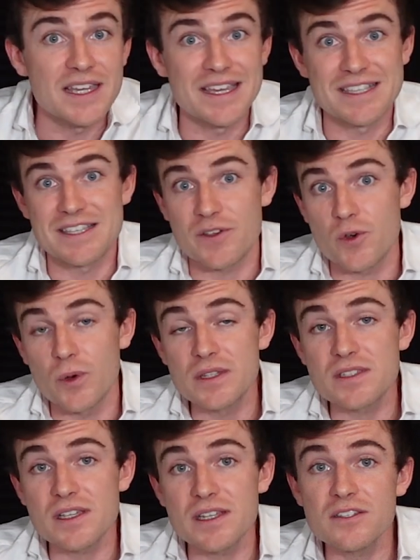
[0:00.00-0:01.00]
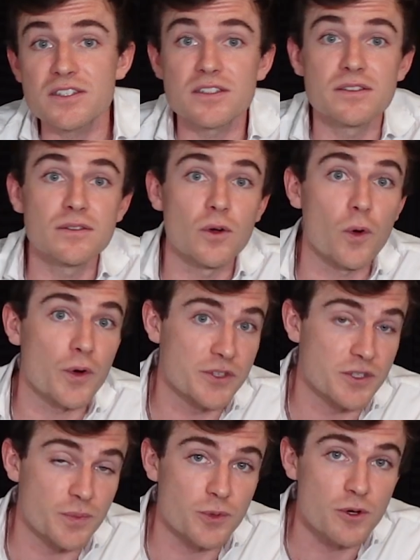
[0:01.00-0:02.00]
Is it coincidence, or
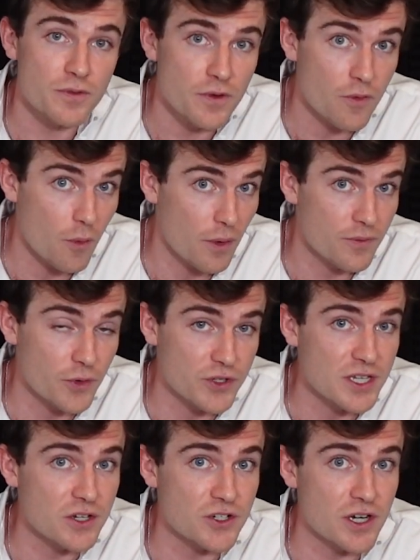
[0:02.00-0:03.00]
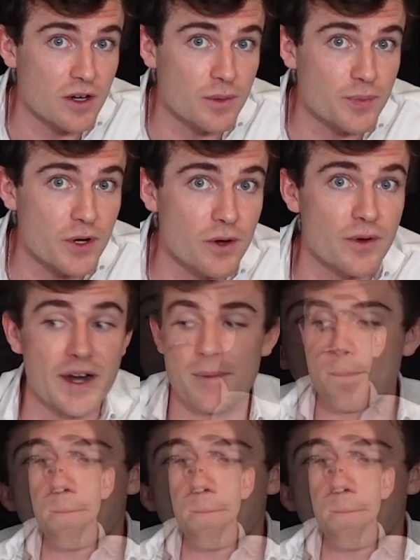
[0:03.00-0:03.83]
is it proof of a reverse engineering program?